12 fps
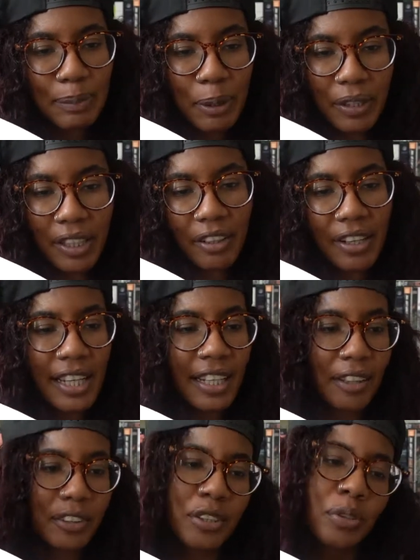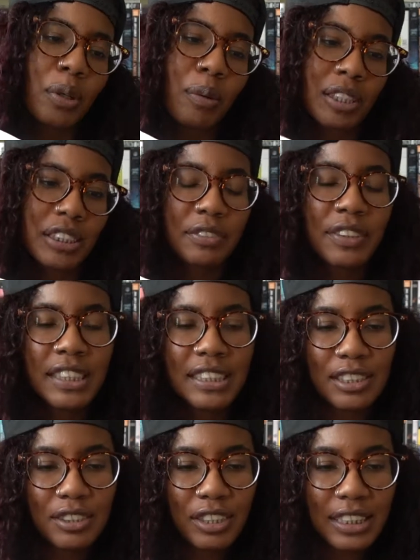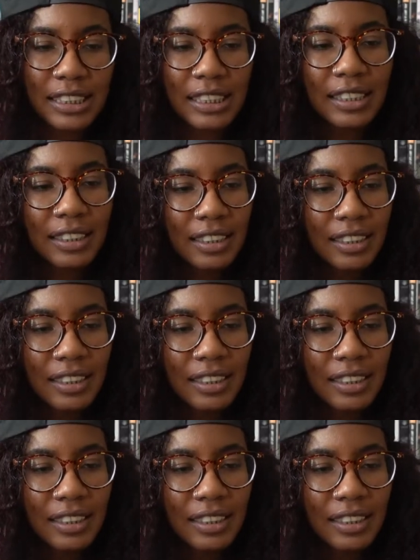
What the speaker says: poking her head out the door while she finishes dressing.